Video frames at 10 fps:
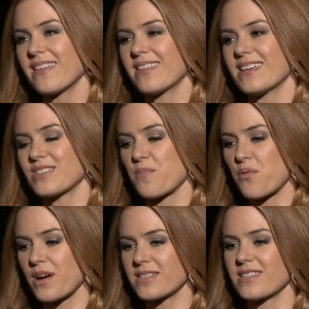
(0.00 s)
There's the
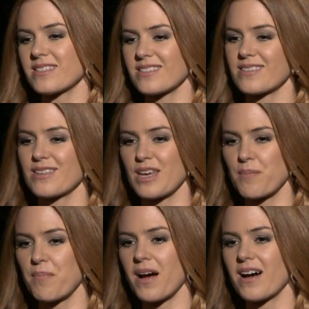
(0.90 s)
present, the
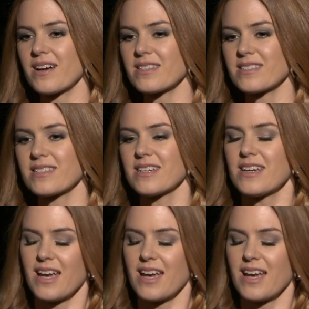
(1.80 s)
past,